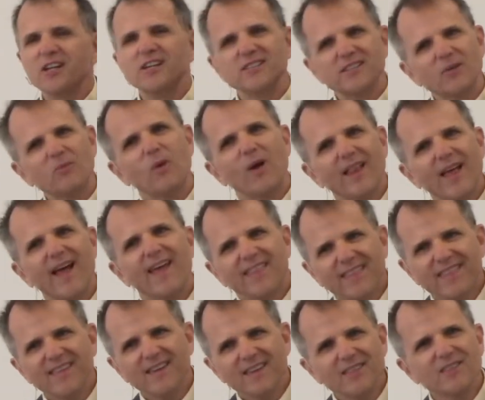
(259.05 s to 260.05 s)
I said, well, I
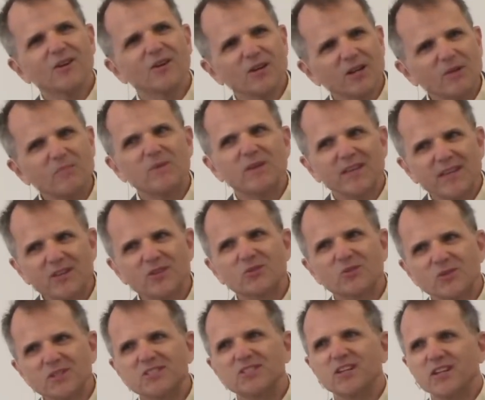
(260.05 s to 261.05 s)
think they're going to be
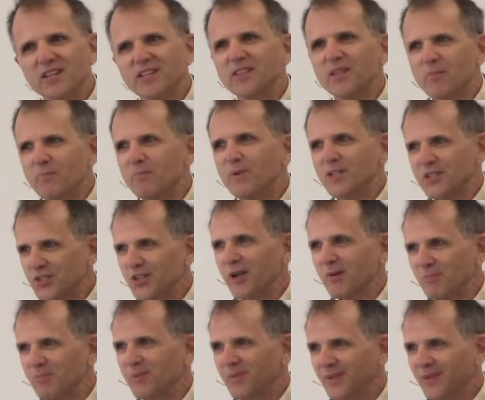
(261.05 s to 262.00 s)
interested in the bishop.